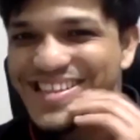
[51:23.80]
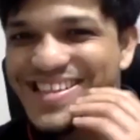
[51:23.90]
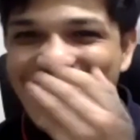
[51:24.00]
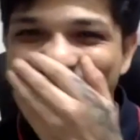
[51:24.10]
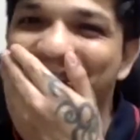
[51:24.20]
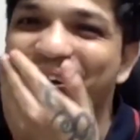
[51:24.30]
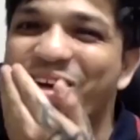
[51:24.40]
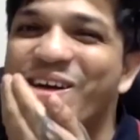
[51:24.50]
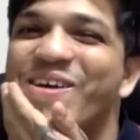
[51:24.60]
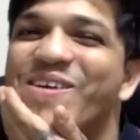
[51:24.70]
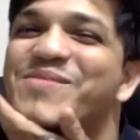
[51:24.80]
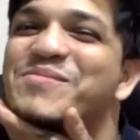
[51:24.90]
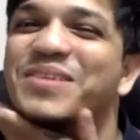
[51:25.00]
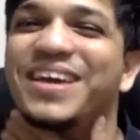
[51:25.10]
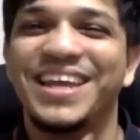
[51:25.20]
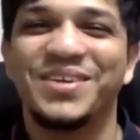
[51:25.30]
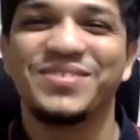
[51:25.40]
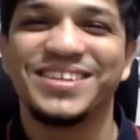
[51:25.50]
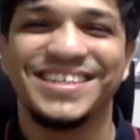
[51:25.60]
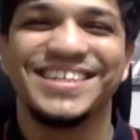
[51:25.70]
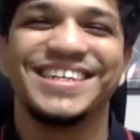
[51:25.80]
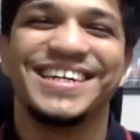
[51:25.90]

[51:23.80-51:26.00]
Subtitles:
be alive. So I've done